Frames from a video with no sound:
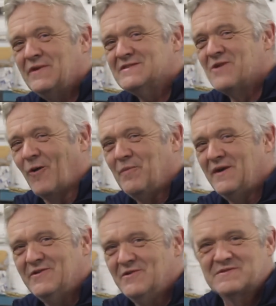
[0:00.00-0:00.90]
is not
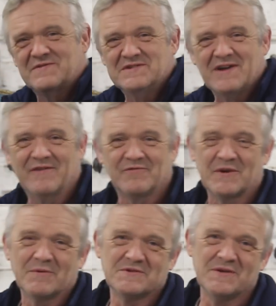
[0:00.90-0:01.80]
being used for its high
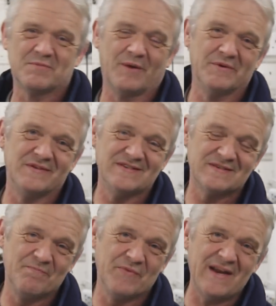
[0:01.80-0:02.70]
frequency
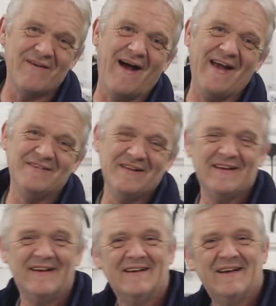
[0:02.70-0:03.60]
properties. Anyway,
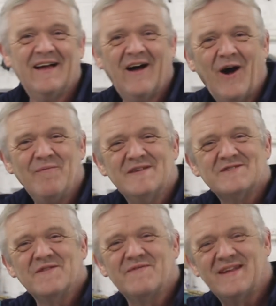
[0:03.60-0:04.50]
hope you
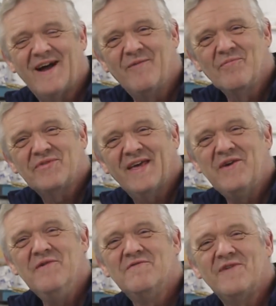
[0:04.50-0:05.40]
enjoyed the video.
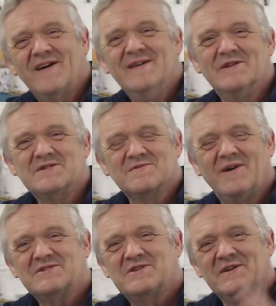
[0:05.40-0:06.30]
Thank you very much for
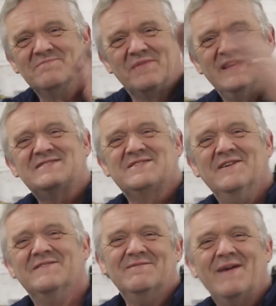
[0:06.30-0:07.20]
watching, and please
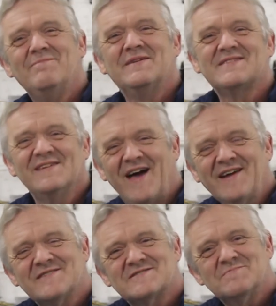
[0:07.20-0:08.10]
do remember to
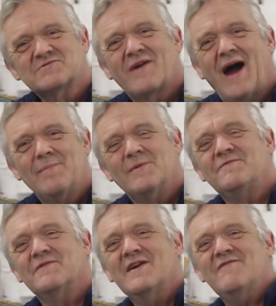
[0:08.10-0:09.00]
like and subscribe,
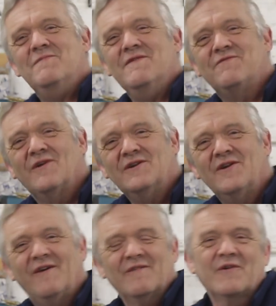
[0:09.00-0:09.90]
and forgive me for
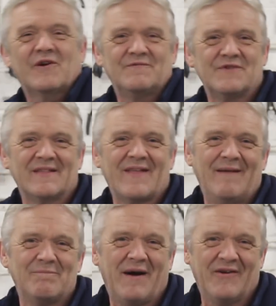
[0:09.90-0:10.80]
not covering
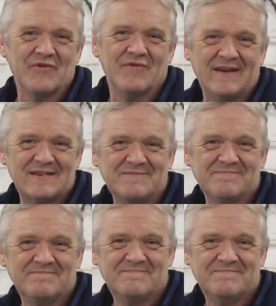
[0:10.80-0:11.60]
that part of it.